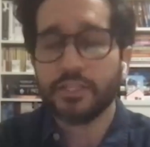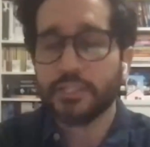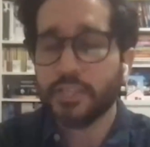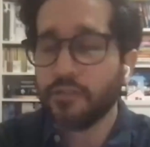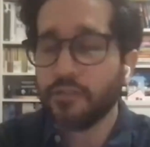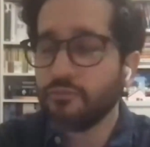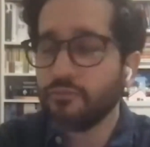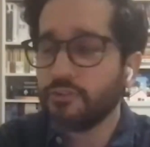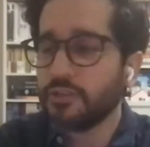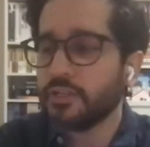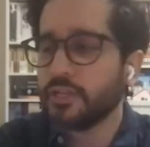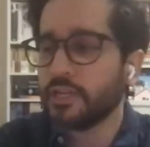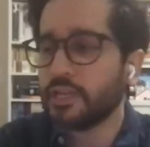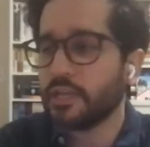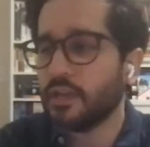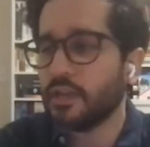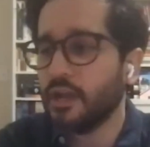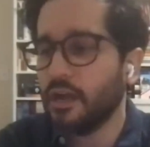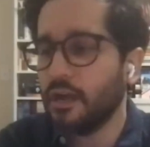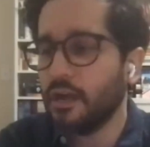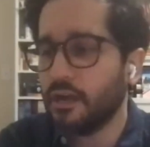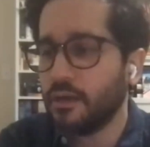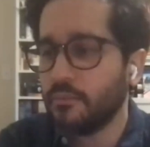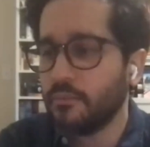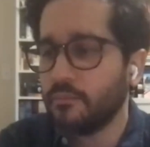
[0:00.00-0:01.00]
definitely.
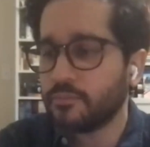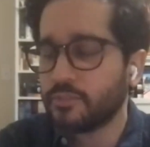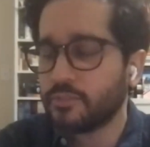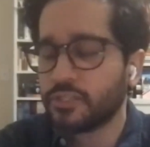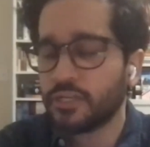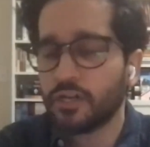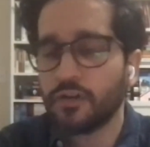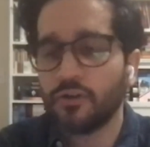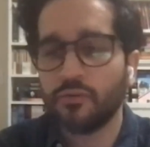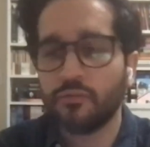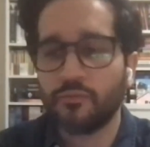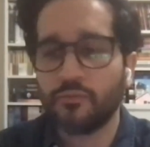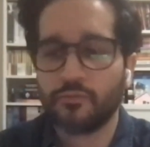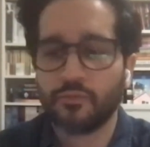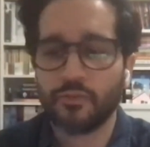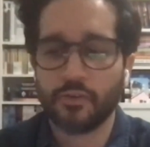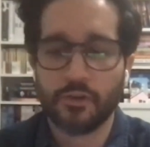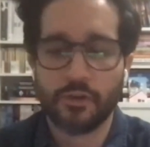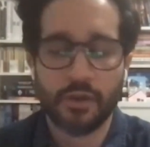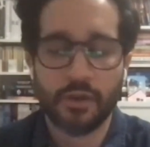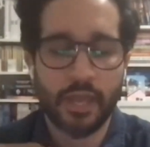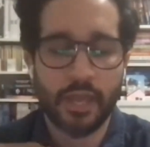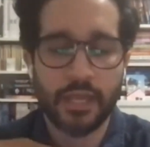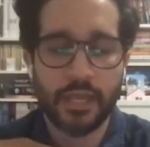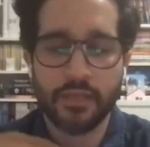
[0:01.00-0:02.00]
So
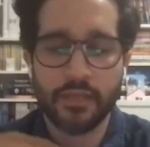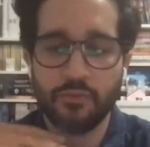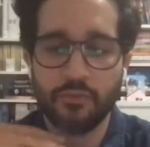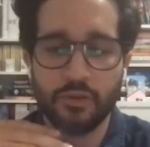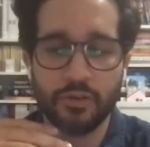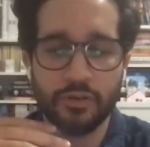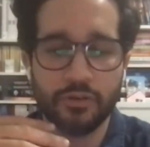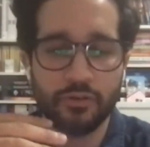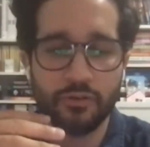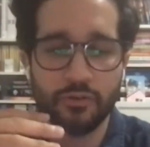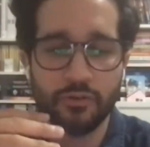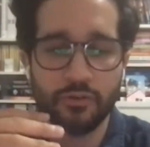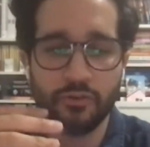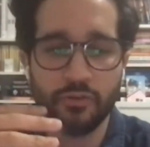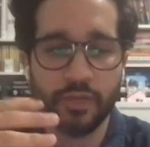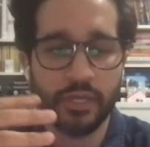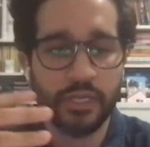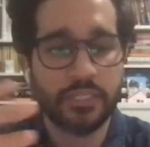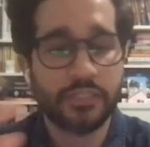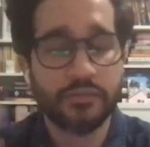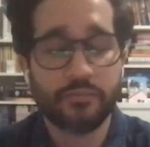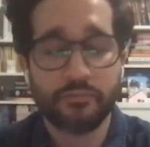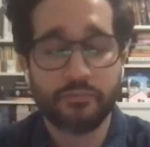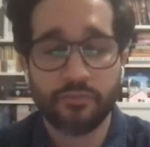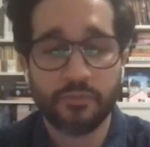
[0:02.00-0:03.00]
for anyone who
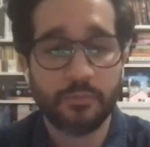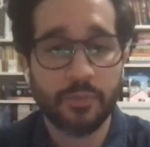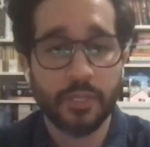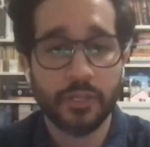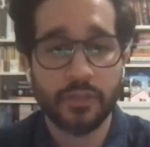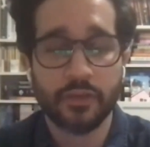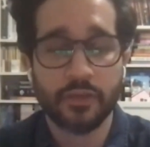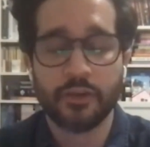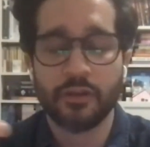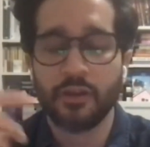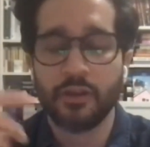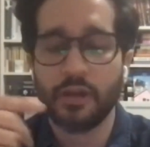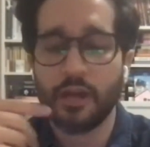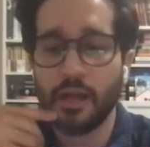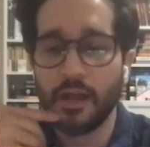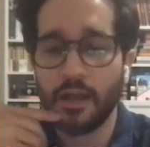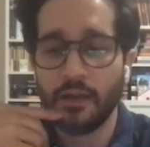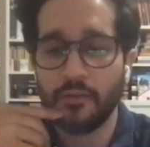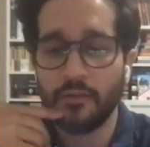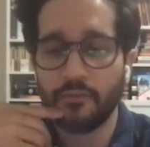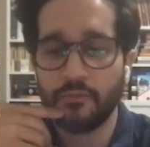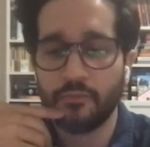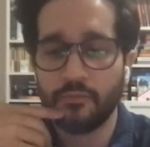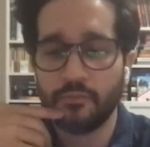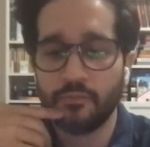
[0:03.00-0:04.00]
isn't
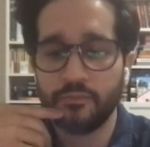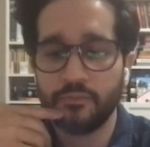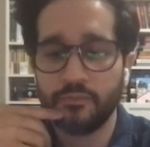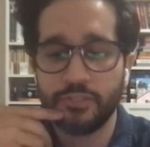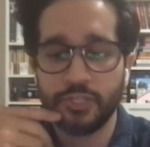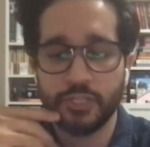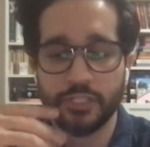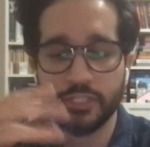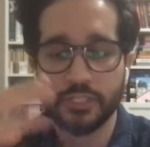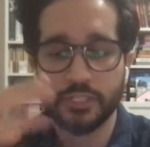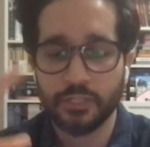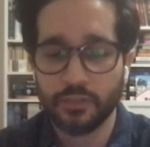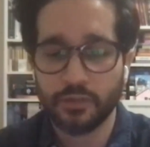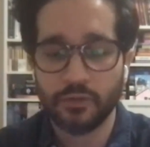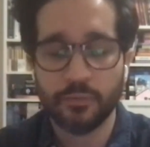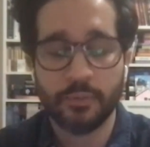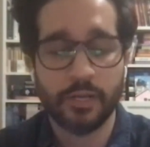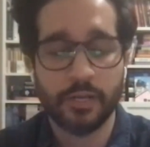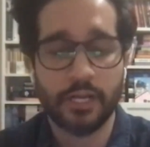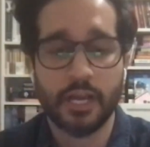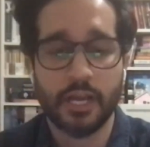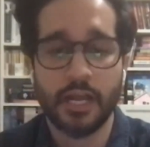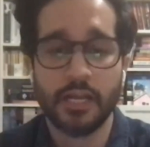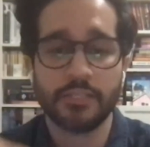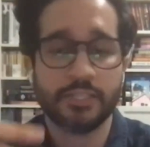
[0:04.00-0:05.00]
familiar, just a little
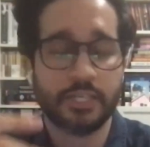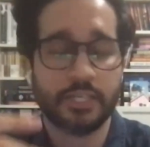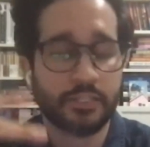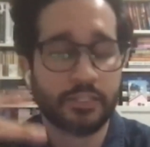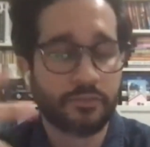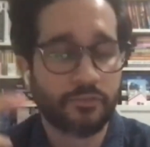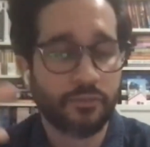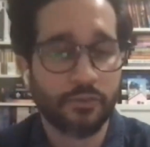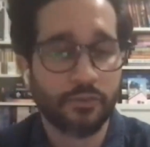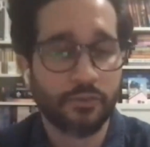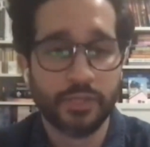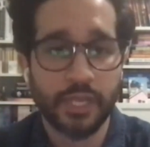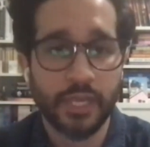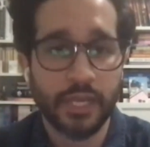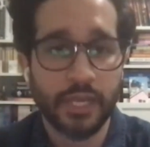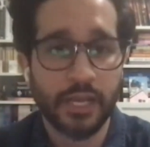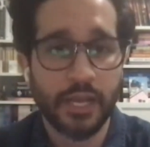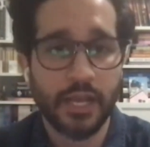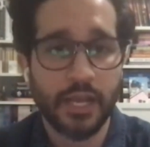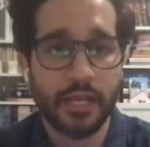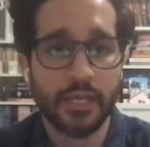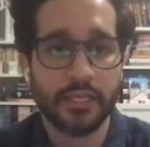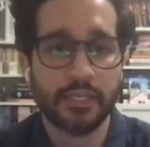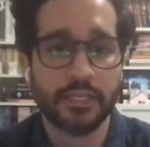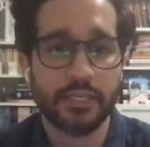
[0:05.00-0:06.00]
bit of context,
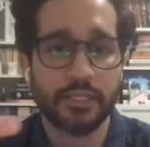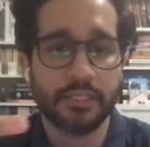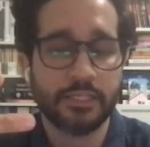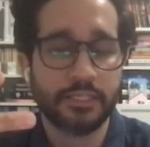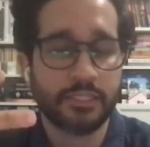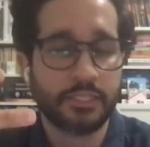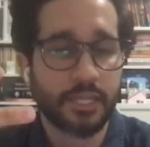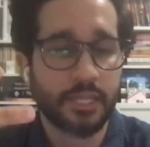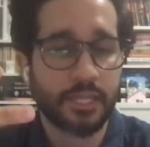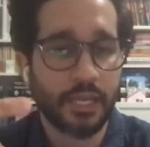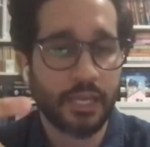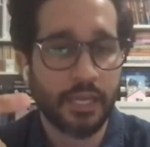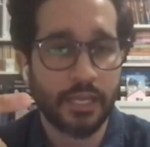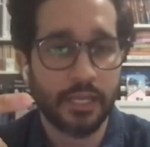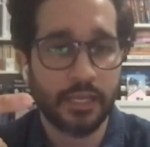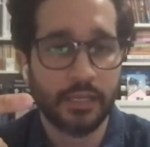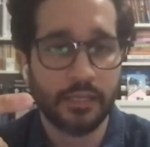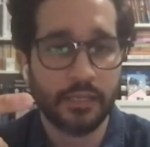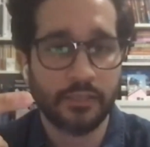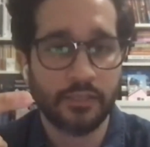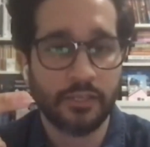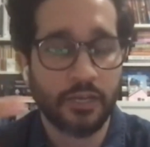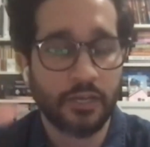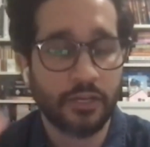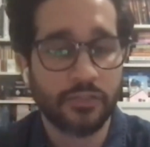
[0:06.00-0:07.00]
Frontera is a
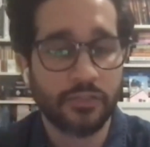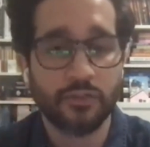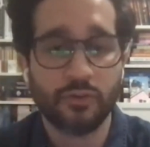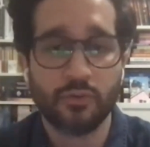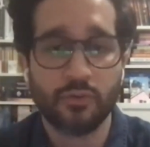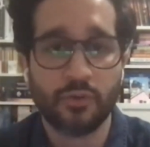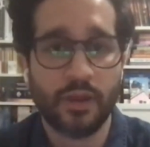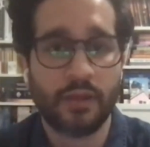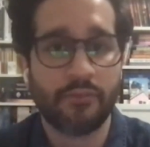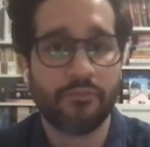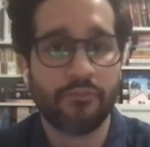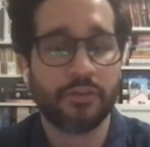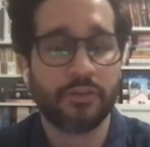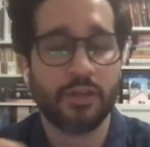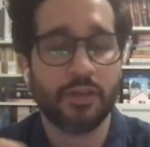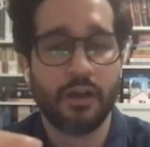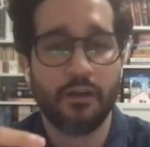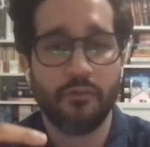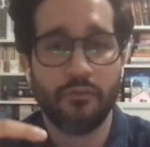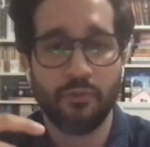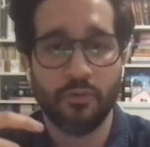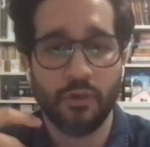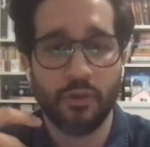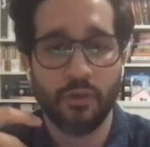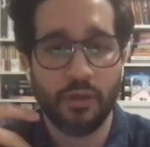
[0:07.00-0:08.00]
young adult graphic
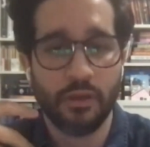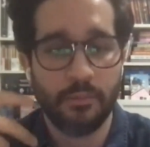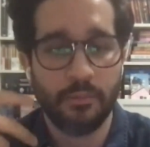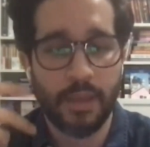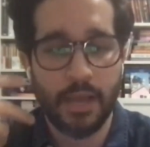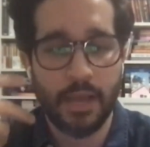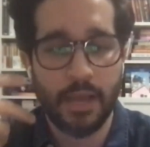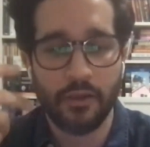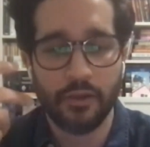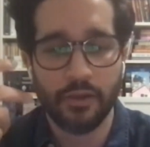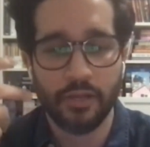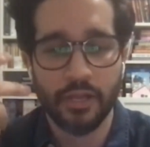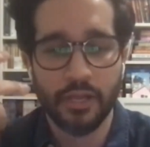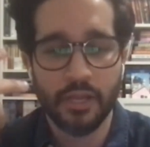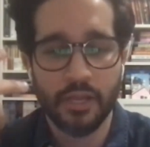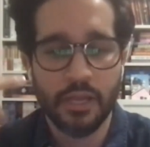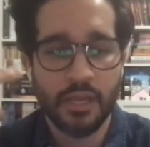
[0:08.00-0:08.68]
novel about